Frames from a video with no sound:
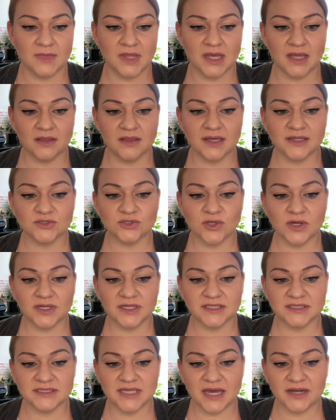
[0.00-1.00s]

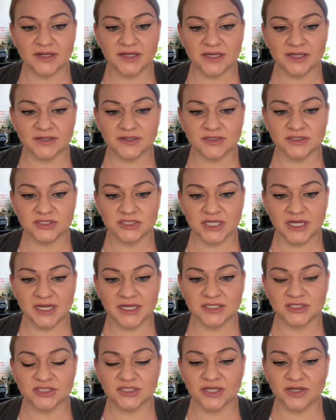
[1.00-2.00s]
Electronic Data
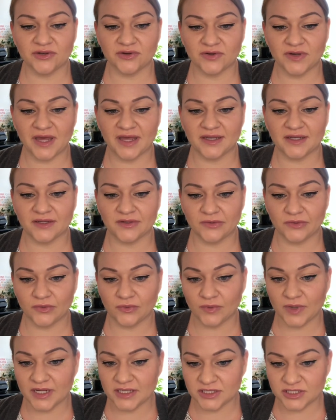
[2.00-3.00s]
Interchange Internet
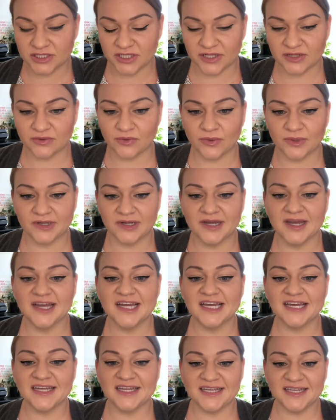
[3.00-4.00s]
Integration, or
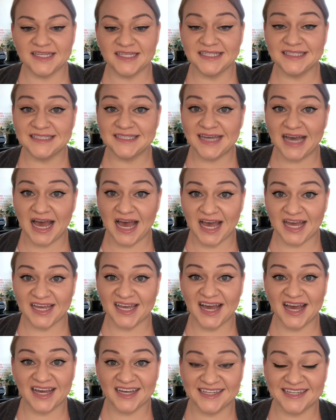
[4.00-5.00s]

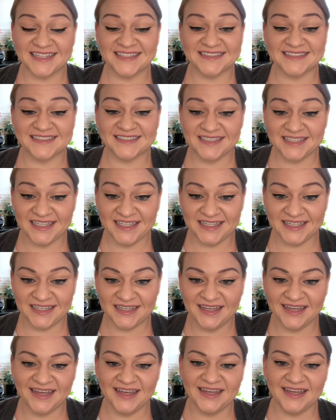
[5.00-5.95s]
EDI-INT,